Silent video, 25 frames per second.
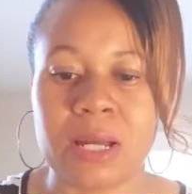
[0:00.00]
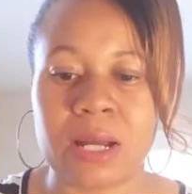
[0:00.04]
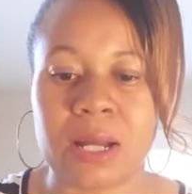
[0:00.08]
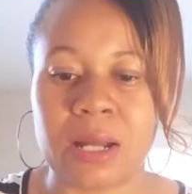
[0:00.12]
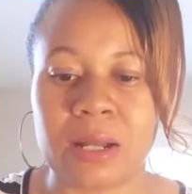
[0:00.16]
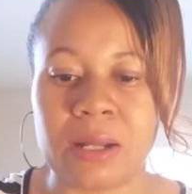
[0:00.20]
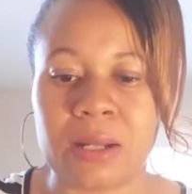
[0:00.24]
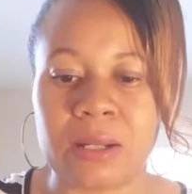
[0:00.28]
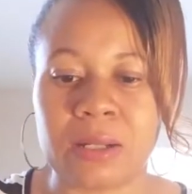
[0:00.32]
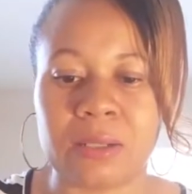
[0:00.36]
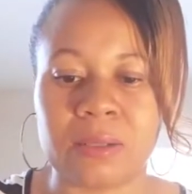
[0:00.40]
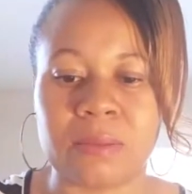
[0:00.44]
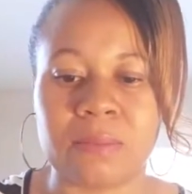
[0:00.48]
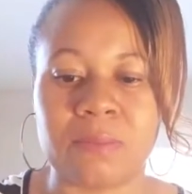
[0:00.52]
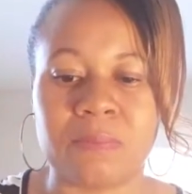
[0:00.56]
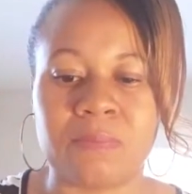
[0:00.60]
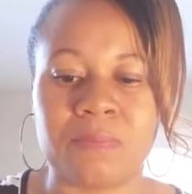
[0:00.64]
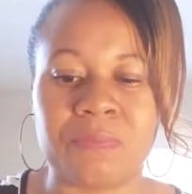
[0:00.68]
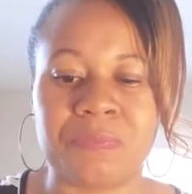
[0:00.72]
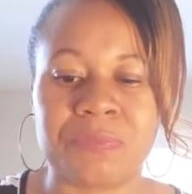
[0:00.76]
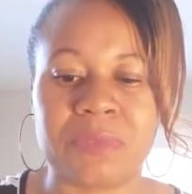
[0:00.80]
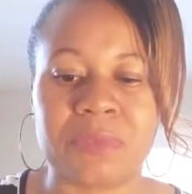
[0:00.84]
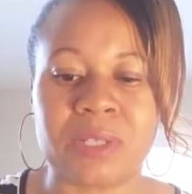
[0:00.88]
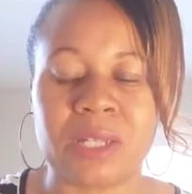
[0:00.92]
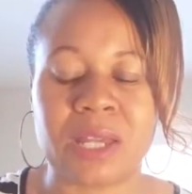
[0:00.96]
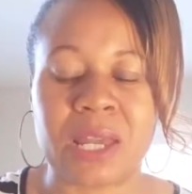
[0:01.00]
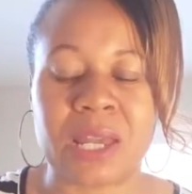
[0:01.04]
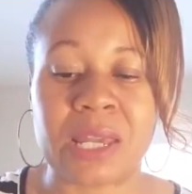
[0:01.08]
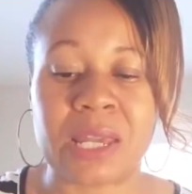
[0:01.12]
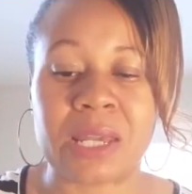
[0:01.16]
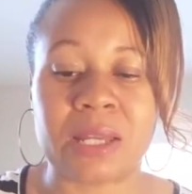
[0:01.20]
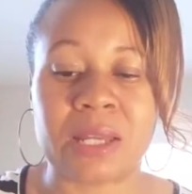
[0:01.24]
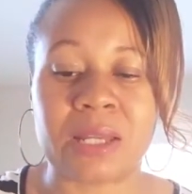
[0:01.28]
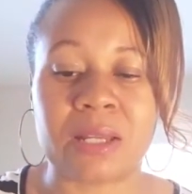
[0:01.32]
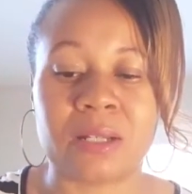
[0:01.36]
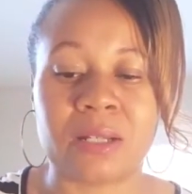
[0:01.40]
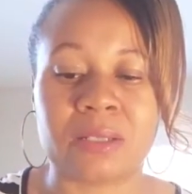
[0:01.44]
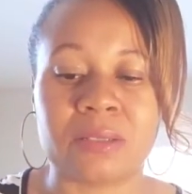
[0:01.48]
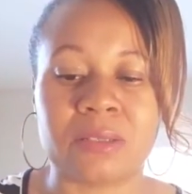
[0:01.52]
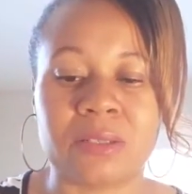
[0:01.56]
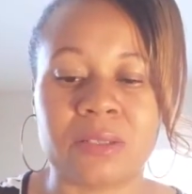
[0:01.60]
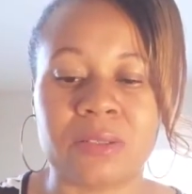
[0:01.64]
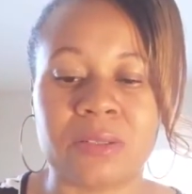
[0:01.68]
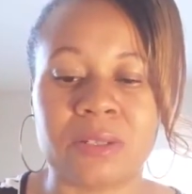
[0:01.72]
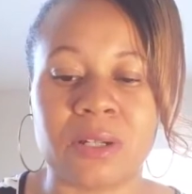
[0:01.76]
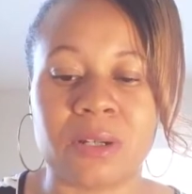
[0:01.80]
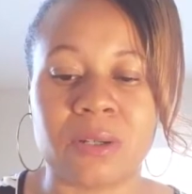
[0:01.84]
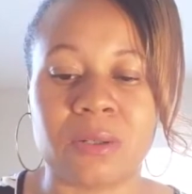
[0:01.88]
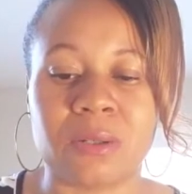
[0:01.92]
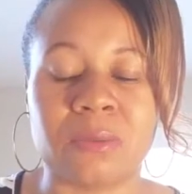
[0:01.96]
Um, and
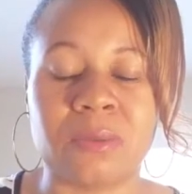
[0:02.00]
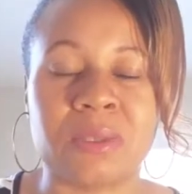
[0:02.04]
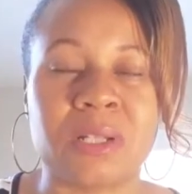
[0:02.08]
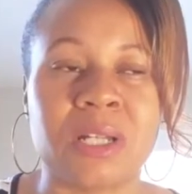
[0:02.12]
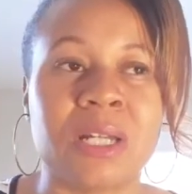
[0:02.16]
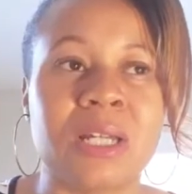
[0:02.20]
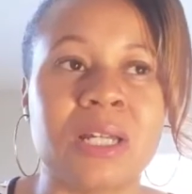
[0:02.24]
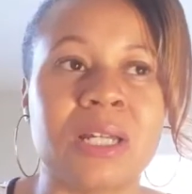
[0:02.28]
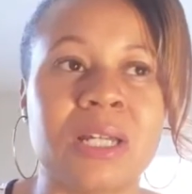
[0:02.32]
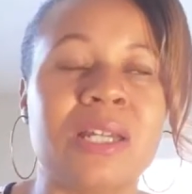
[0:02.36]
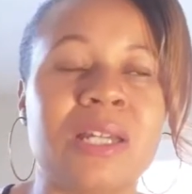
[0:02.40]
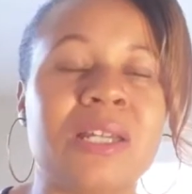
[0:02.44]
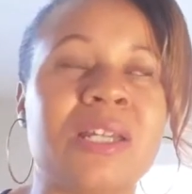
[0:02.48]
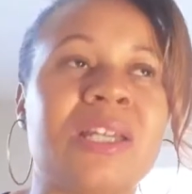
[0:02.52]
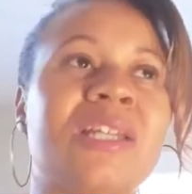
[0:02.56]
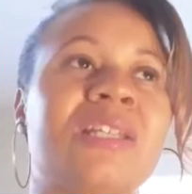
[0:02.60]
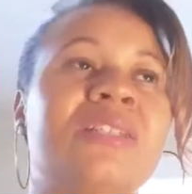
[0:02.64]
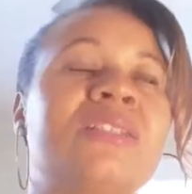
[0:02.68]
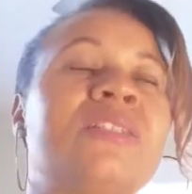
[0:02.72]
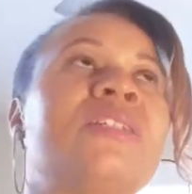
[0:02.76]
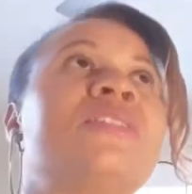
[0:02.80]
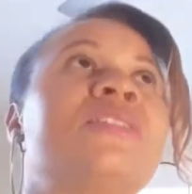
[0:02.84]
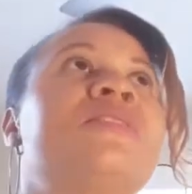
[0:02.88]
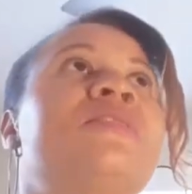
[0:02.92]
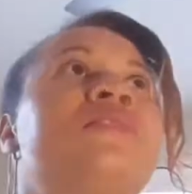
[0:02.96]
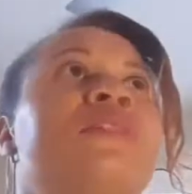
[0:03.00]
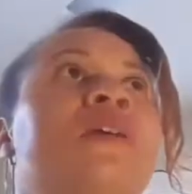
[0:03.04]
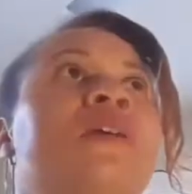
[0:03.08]
you know, it, it's